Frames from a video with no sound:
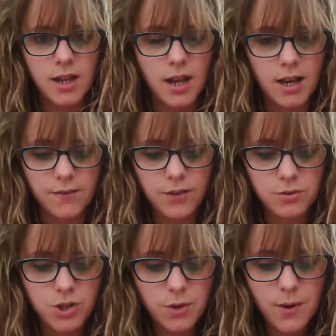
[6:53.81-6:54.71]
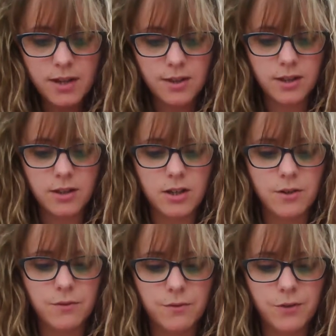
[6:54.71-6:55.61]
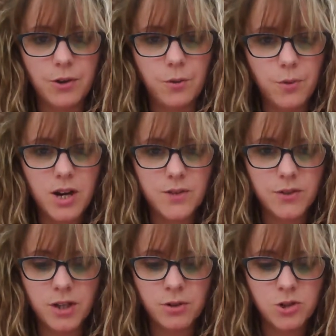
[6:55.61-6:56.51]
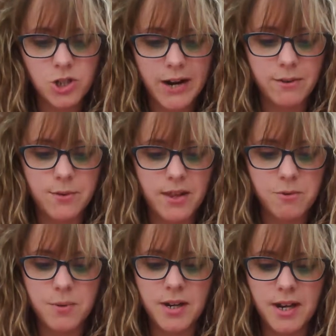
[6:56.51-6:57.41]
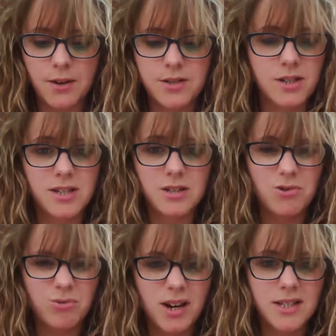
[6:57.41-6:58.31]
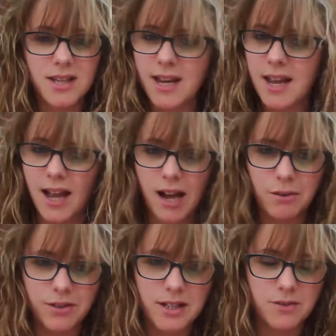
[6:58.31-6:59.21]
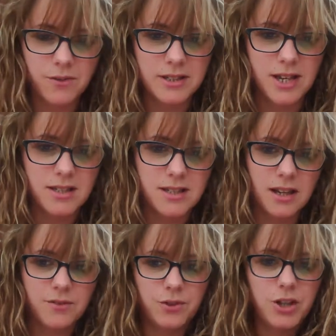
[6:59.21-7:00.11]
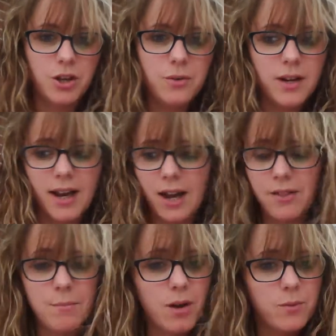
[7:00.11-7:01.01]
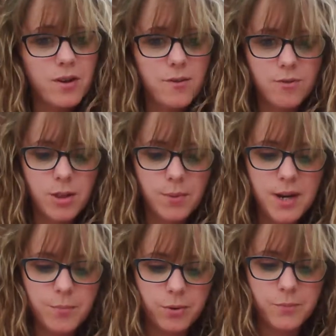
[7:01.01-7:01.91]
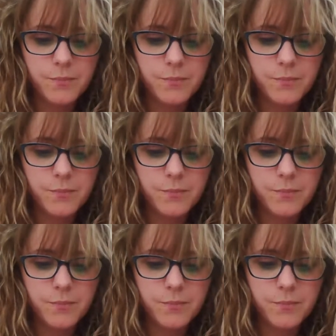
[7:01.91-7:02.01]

and if you do anything that you feel that works for you, share it with everybody else, because it's great to hear how things are fantastic for you and how they might work for other people.